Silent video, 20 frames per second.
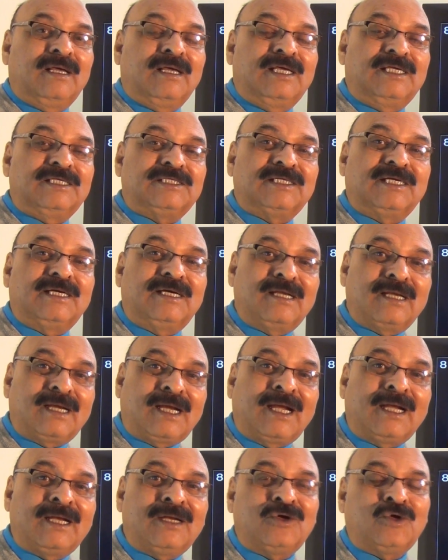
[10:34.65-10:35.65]
his
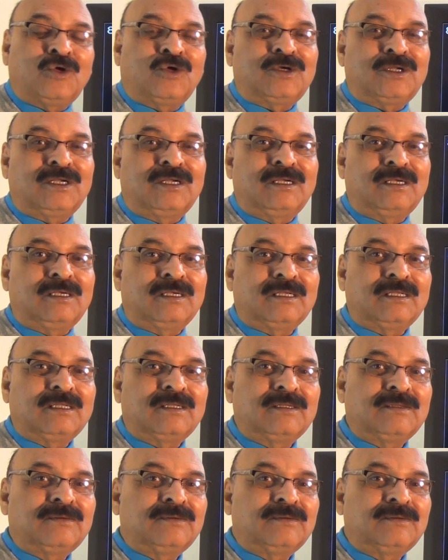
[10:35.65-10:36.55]
granddaughter,